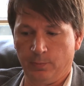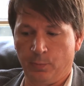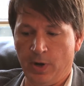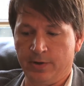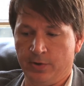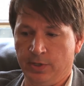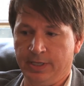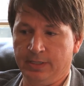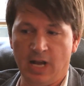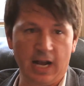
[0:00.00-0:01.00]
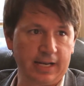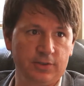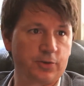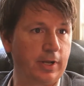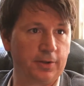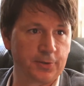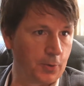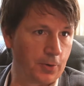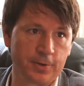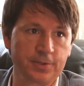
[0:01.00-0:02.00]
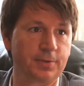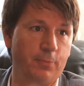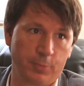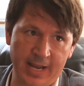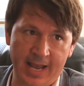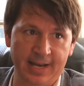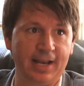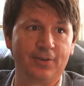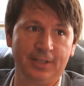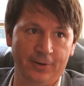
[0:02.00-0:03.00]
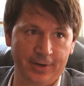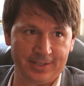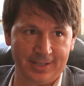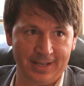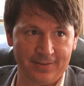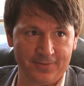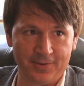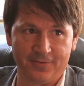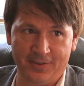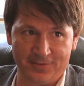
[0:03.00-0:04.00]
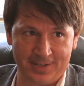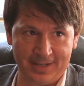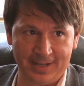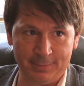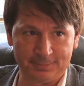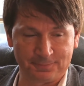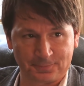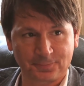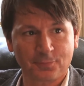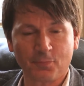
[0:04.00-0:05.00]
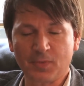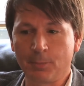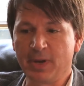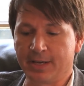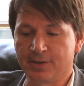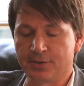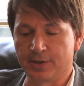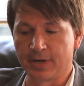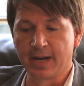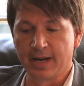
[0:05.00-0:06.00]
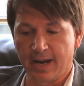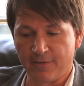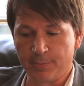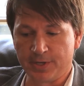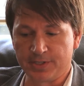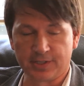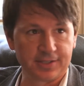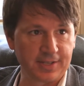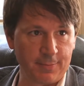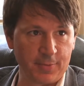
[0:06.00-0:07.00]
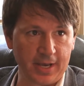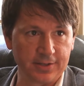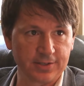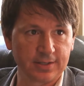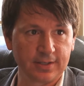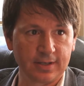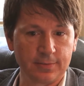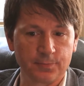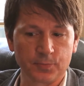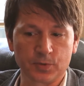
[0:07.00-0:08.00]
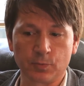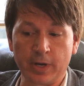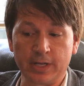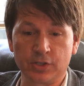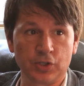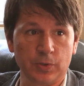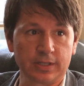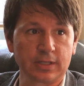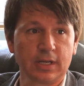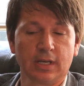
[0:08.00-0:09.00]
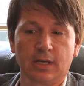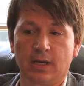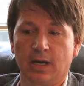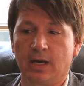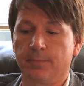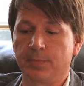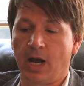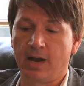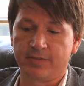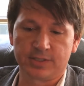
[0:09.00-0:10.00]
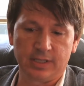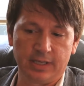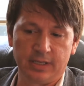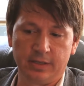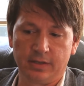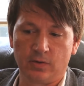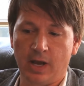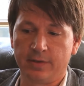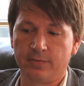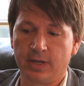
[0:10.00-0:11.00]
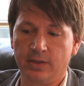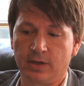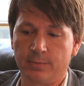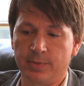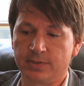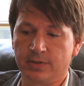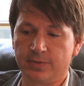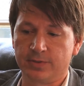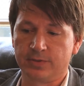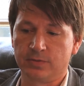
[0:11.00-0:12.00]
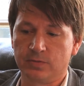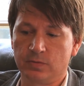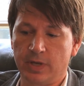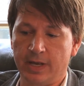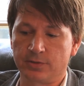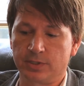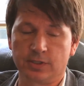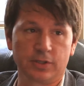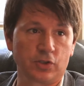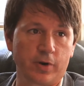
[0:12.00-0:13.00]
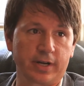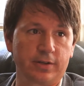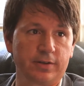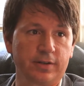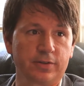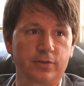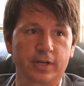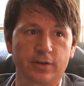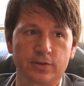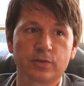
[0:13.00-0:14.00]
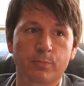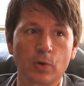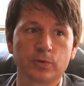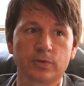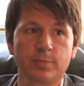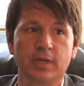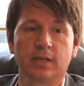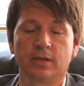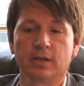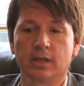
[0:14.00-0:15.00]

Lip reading: Bright and early, knocking trailer doors, re-handing out lyrics again for the 5th time, and making sure everybody's on the same page, ready to shoot it. Obviously, I look at myself as answering to the director. The director is supposed to be